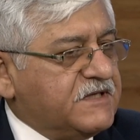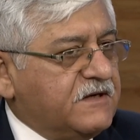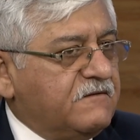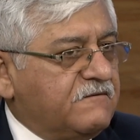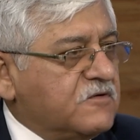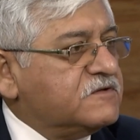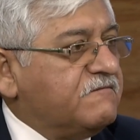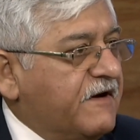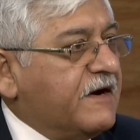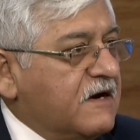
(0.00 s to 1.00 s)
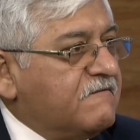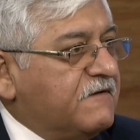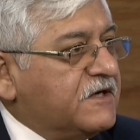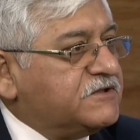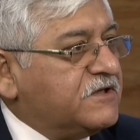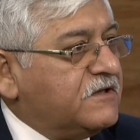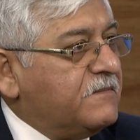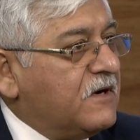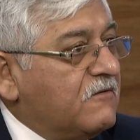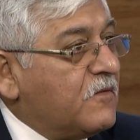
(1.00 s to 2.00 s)
And of course, a viral infection in the
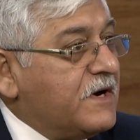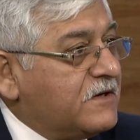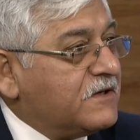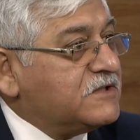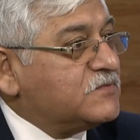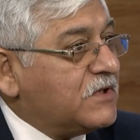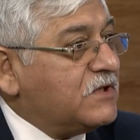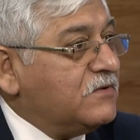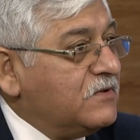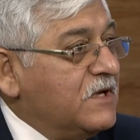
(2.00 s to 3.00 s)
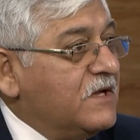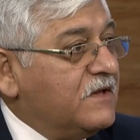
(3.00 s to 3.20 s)
middle of winter is what you